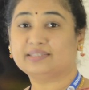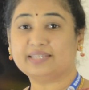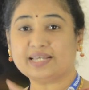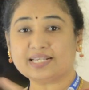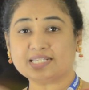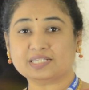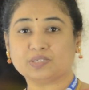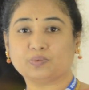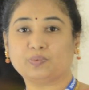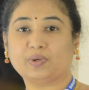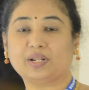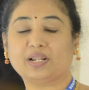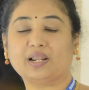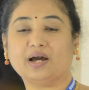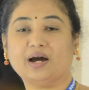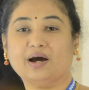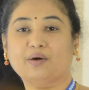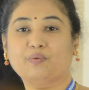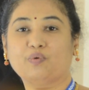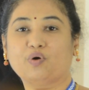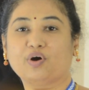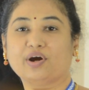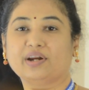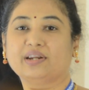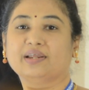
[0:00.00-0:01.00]
this will
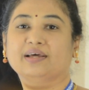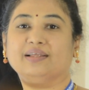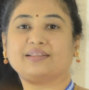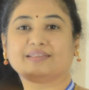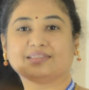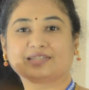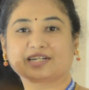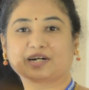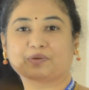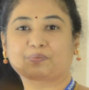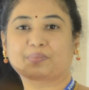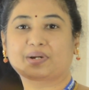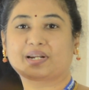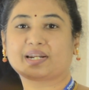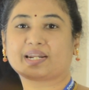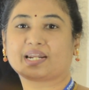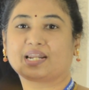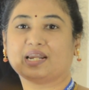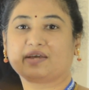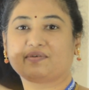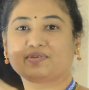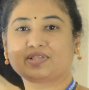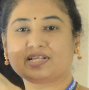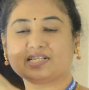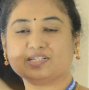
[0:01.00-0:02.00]
avoid thermal
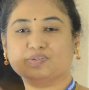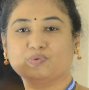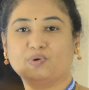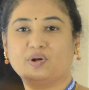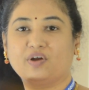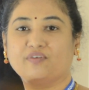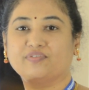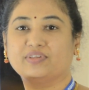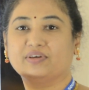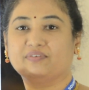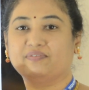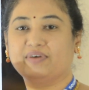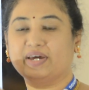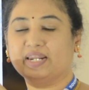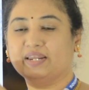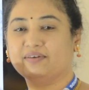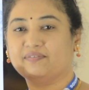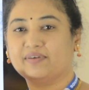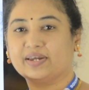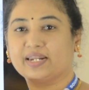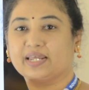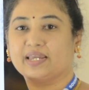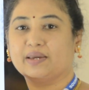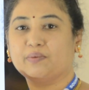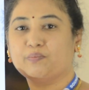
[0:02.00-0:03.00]
runaway. This is one of the very,
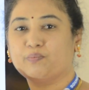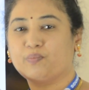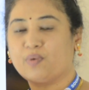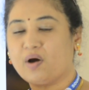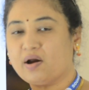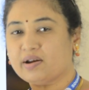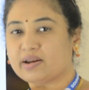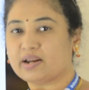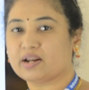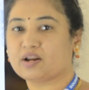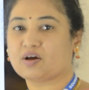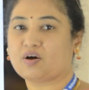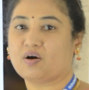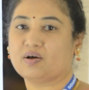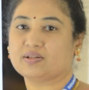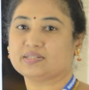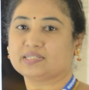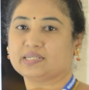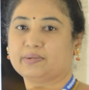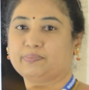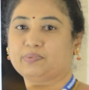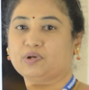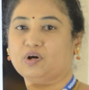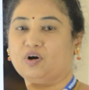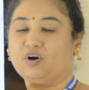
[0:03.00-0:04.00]
very important
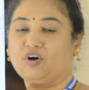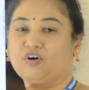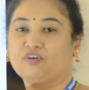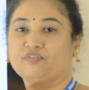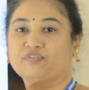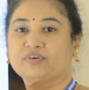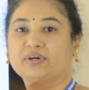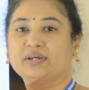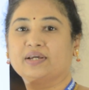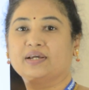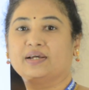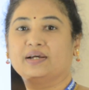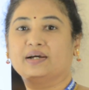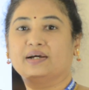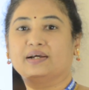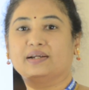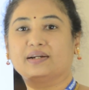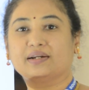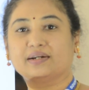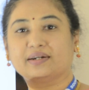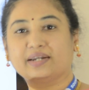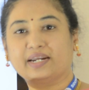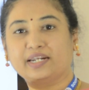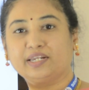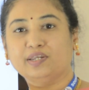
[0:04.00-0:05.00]
concept of
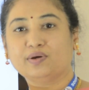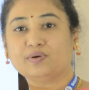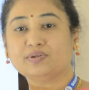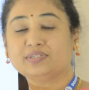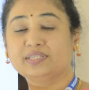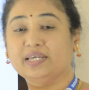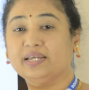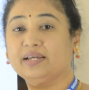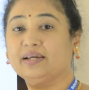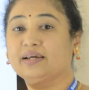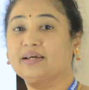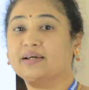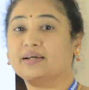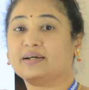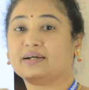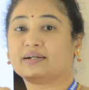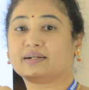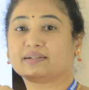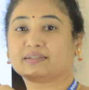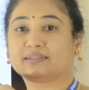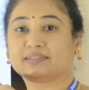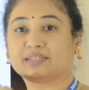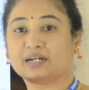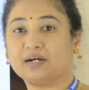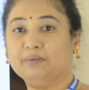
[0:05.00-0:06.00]
reducing
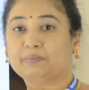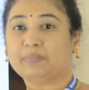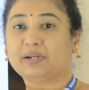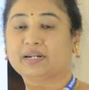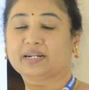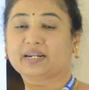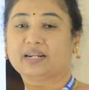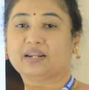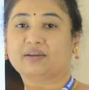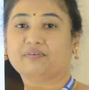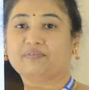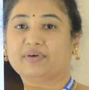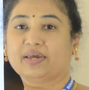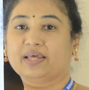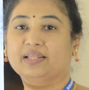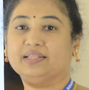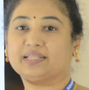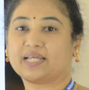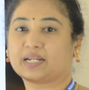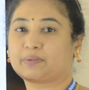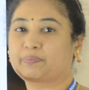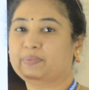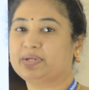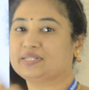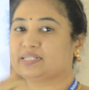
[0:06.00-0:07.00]
thermal runaway.
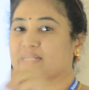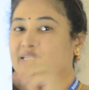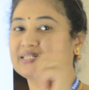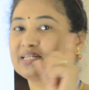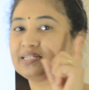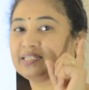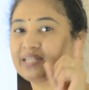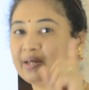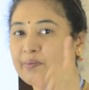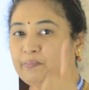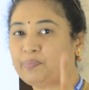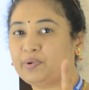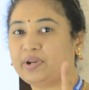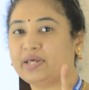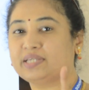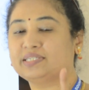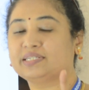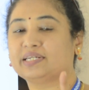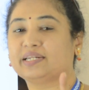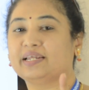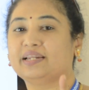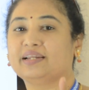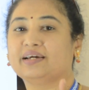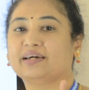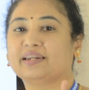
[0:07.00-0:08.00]
That means as the
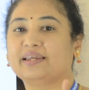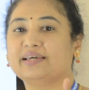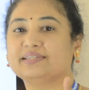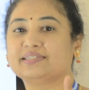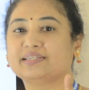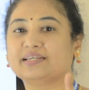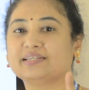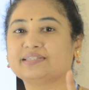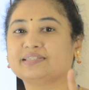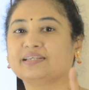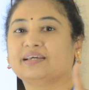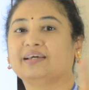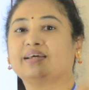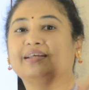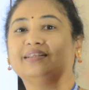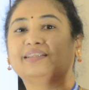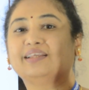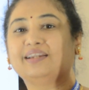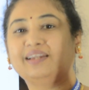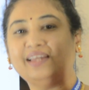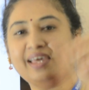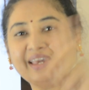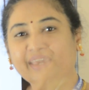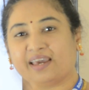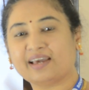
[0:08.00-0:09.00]
temperature increases,
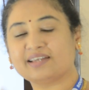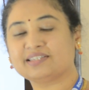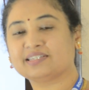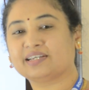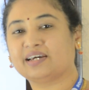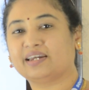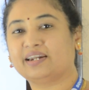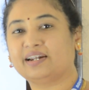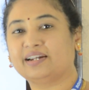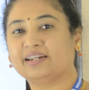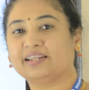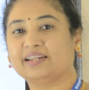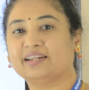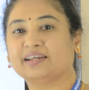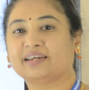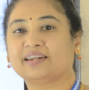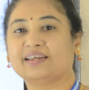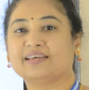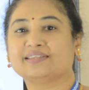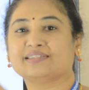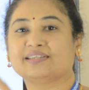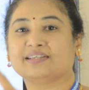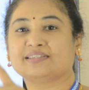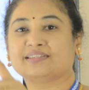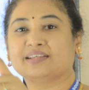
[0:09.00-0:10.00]
the leakage current
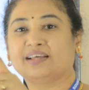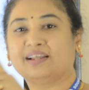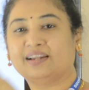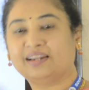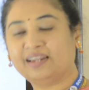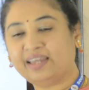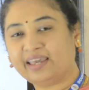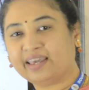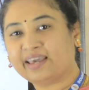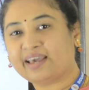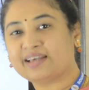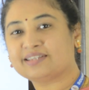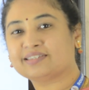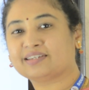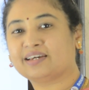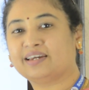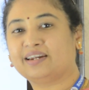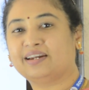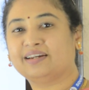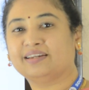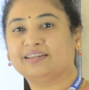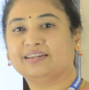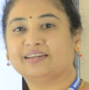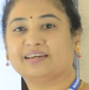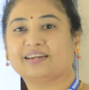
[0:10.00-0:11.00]
increases, leakage
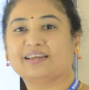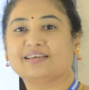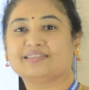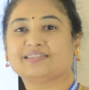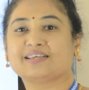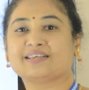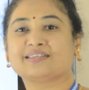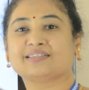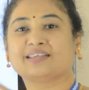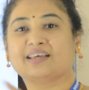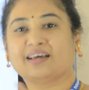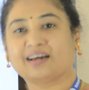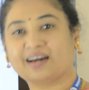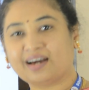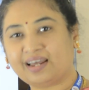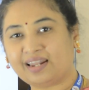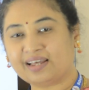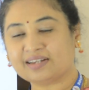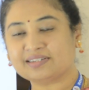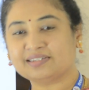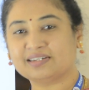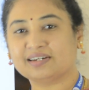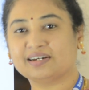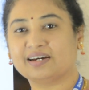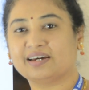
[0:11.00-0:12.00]
current increases,
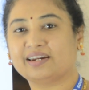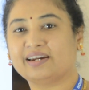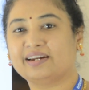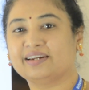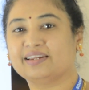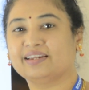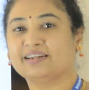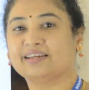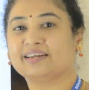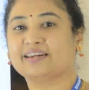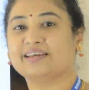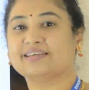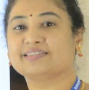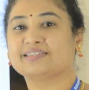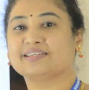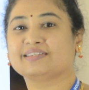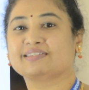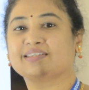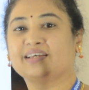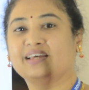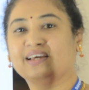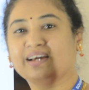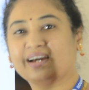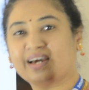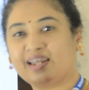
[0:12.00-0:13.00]
collector current
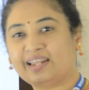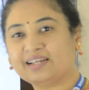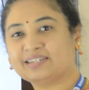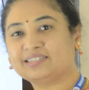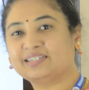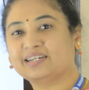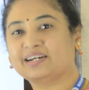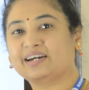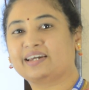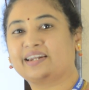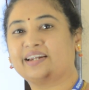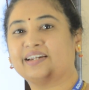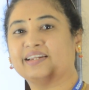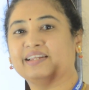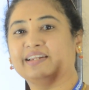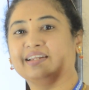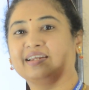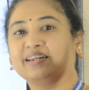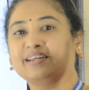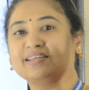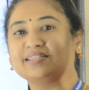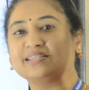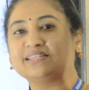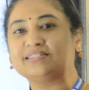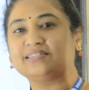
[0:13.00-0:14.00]
increases, collector current
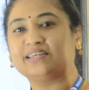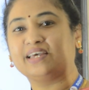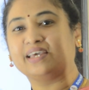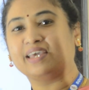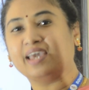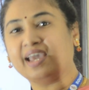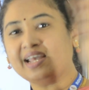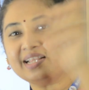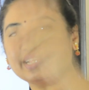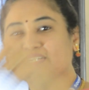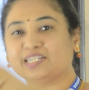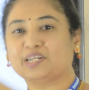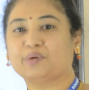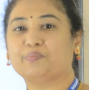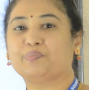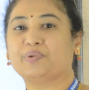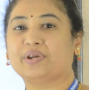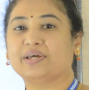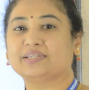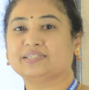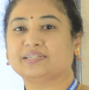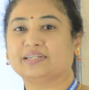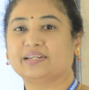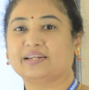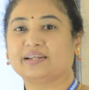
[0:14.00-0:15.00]
increases, again the
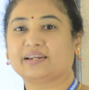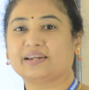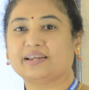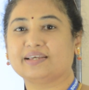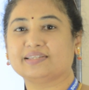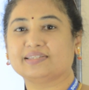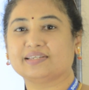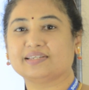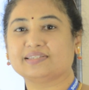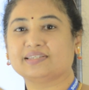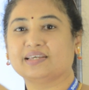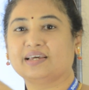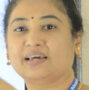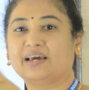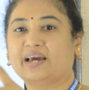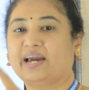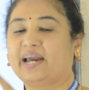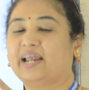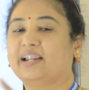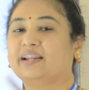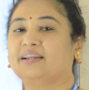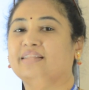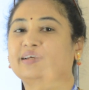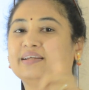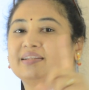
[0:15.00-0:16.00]
temperature increases,
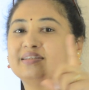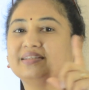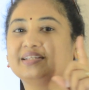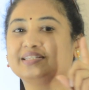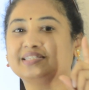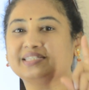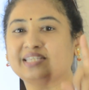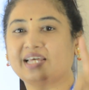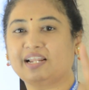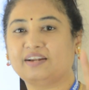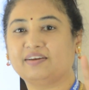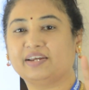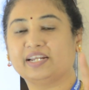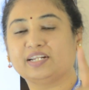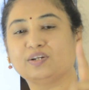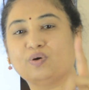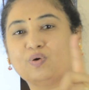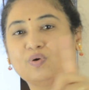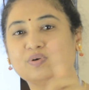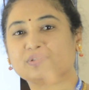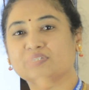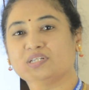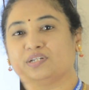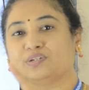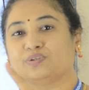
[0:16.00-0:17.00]
and the cell, it
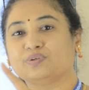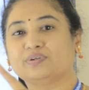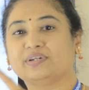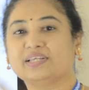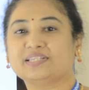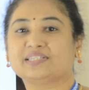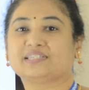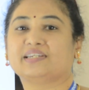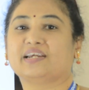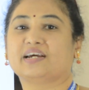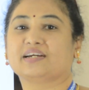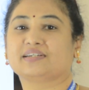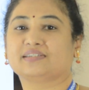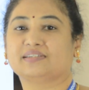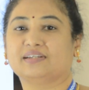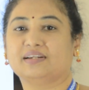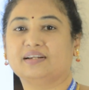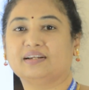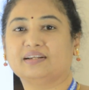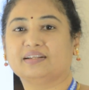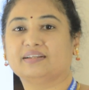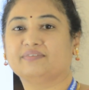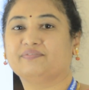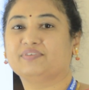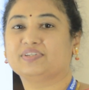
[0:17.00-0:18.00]
goes into
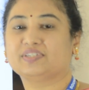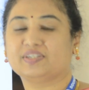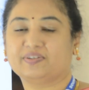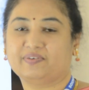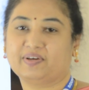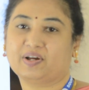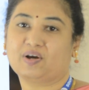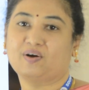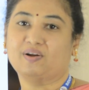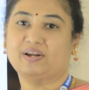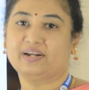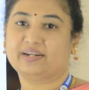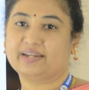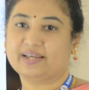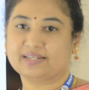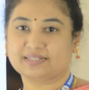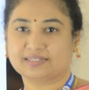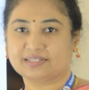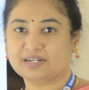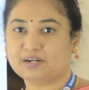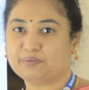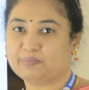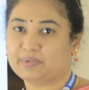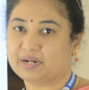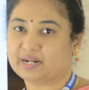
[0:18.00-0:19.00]
distraction, which we call it as
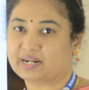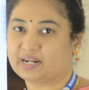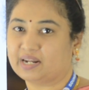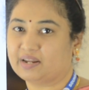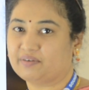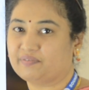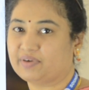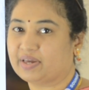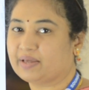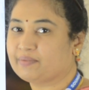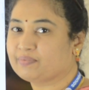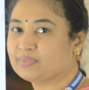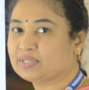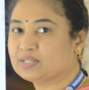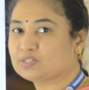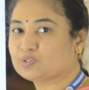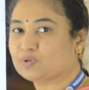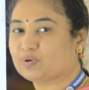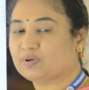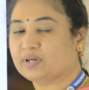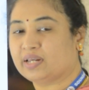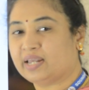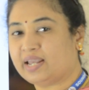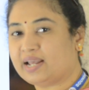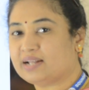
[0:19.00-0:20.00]
thermal runaway.
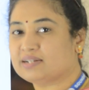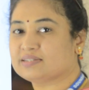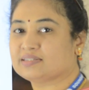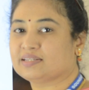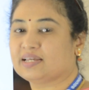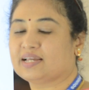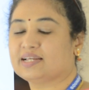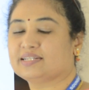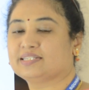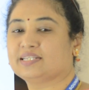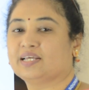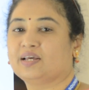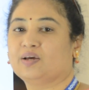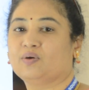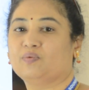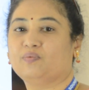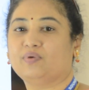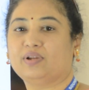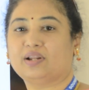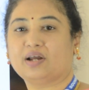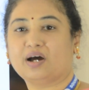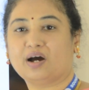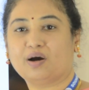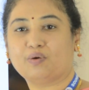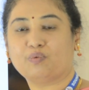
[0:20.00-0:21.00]
So heat sinks
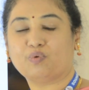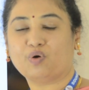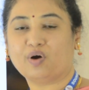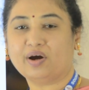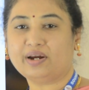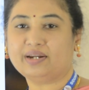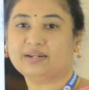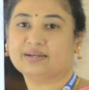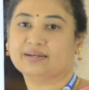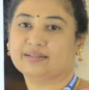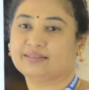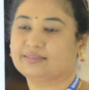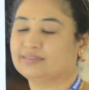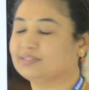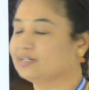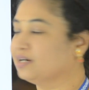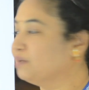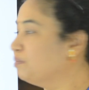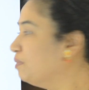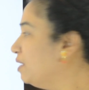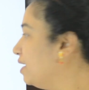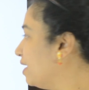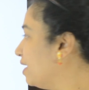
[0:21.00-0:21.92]
will avoid thermal